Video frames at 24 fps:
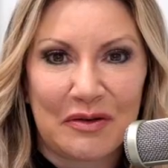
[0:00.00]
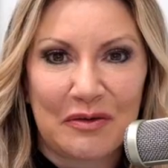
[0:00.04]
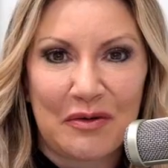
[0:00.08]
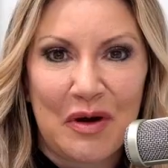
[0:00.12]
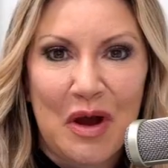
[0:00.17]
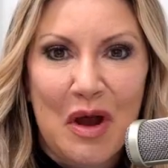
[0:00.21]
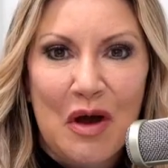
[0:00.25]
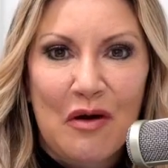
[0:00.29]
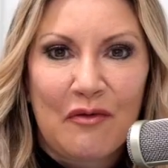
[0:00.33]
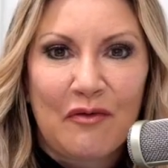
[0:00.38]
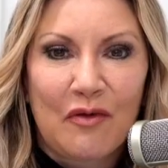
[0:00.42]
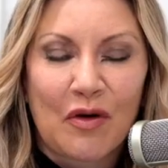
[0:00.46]
you
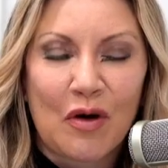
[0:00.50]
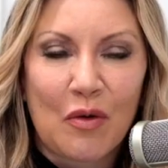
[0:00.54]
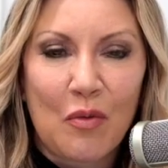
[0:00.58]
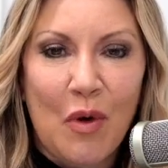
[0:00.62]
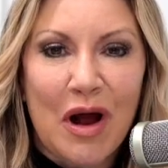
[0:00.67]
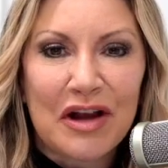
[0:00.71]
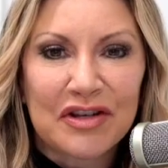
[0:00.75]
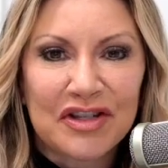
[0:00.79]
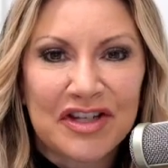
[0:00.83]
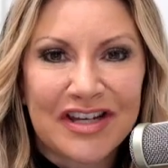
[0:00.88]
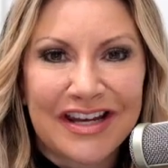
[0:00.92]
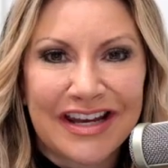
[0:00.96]
for
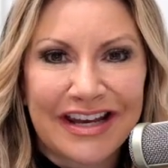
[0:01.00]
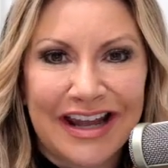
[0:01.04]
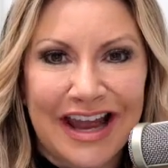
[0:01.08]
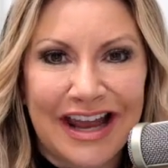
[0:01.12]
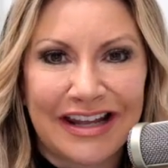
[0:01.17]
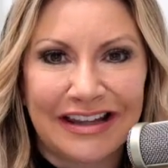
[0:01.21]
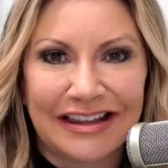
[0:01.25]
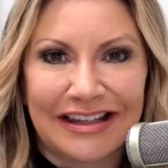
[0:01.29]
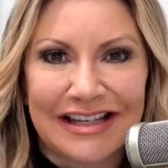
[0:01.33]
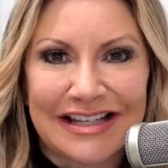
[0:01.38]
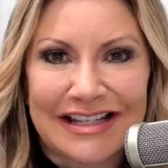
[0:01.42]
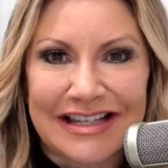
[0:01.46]
watching
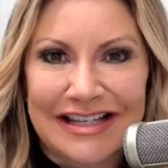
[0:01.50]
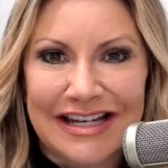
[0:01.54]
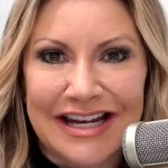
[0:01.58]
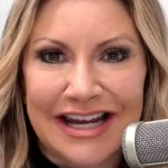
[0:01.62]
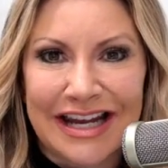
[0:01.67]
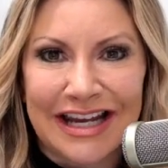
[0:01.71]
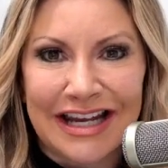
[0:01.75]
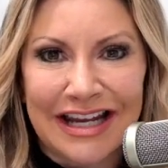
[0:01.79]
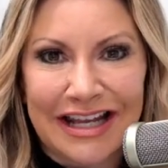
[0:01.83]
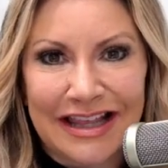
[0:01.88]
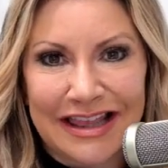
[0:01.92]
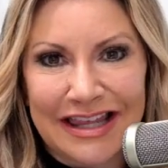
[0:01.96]
and
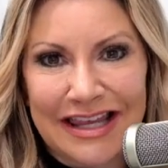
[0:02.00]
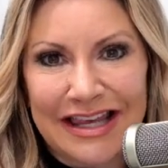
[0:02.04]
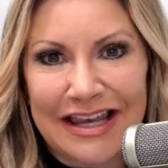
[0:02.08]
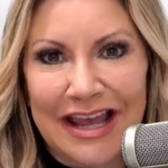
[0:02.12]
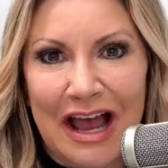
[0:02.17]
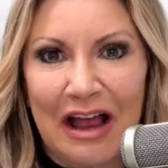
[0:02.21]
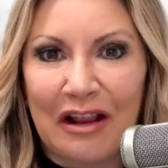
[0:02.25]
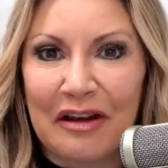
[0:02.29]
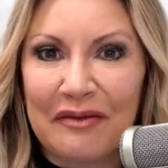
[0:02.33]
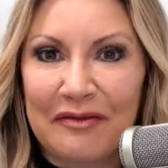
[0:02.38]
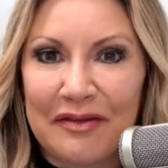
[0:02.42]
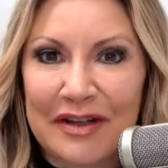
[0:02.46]
listening.
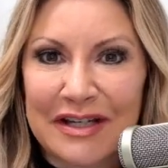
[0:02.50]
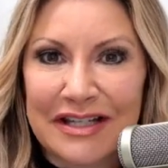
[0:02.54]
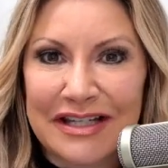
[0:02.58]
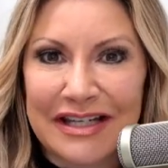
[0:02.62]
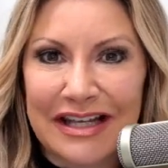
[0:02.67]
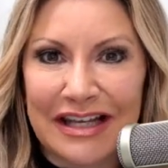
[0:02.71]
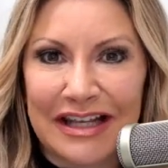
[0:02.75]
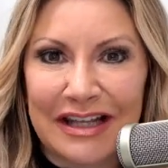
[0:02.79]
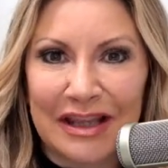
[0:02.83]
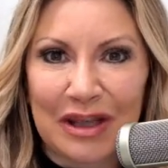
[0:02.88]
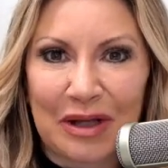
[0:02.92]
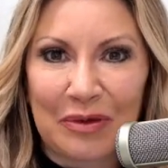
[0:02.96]
The Elephant
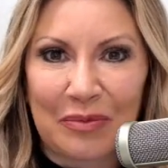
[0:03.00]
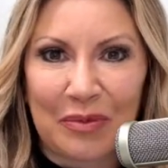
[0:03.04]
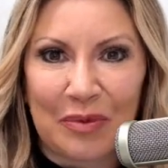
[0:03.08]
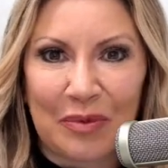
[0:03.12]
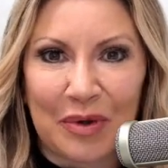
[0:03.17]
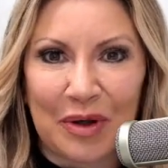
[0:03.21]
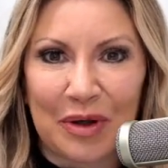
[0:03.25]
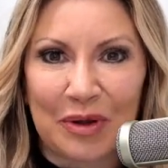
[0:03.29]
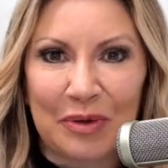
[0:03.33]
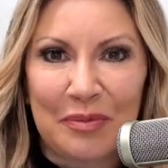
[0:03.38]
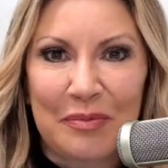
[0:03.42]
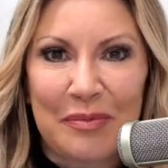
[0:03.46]
in the
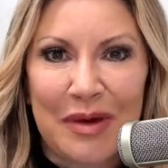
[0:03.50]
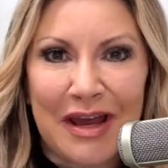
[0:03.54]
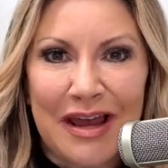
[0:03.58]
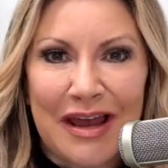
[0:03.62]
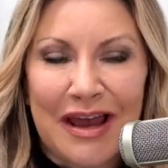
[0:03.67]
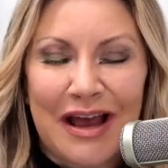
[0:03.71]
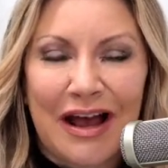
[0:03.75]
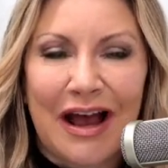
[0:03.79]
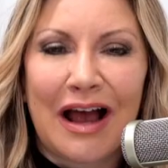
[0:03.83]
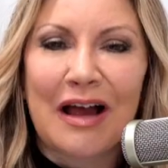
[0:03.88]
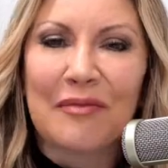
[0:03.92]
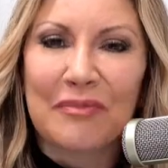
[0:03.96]
Room.
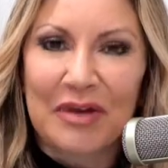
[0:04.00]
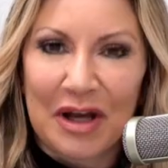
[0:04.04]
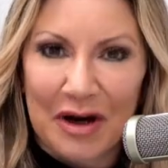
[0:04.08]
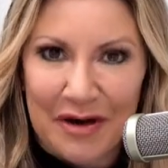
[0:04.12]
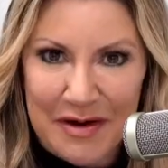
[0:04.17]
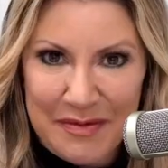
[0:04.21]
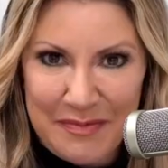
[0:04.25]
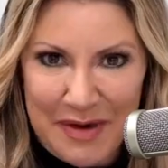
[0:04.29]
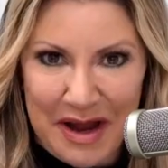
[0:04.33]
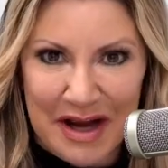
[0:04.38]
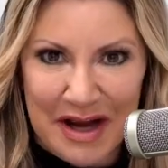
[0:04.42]
I'm Carrie